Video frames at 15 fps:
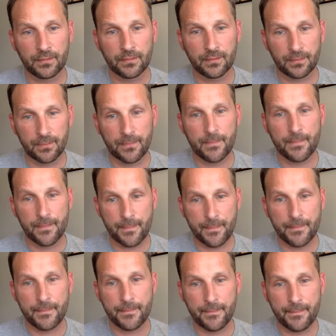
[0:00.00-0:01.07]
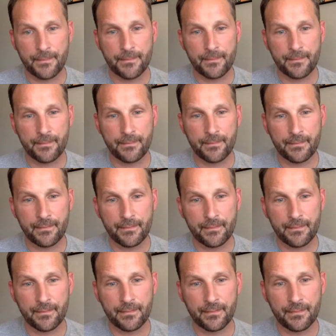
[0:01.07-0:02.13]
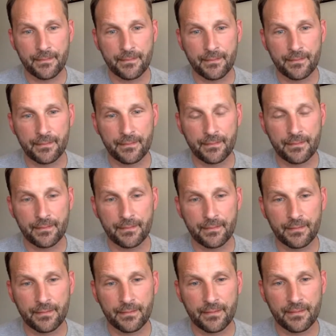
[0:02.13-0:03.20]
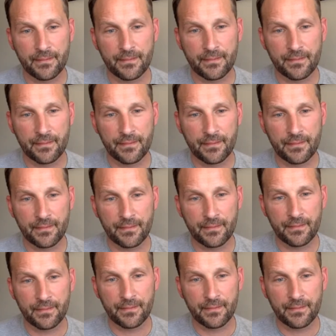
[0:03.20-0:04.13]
(silent)